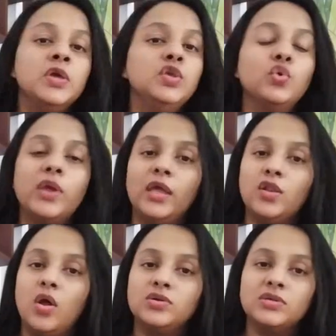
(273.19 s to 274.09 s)
You
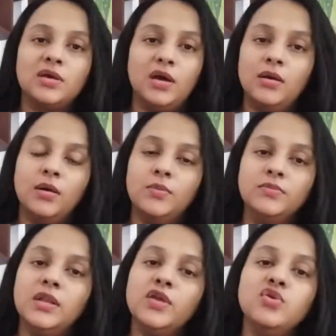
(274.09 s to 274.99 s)
cannot,
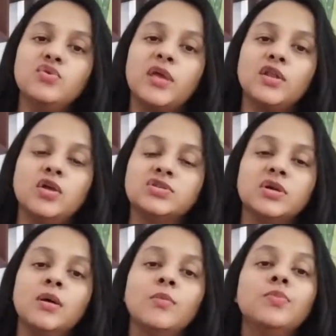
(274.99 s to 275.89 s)
um, you cannot
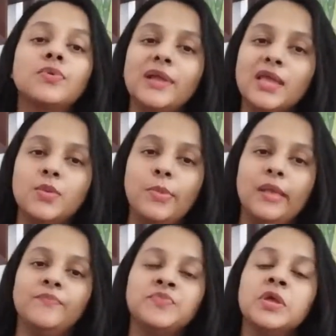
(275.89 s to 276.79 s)
break
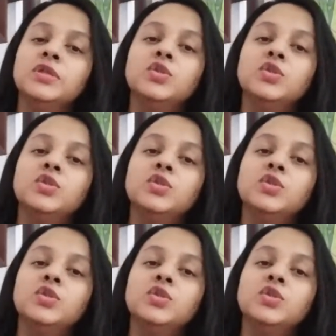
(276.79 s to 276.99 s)
me.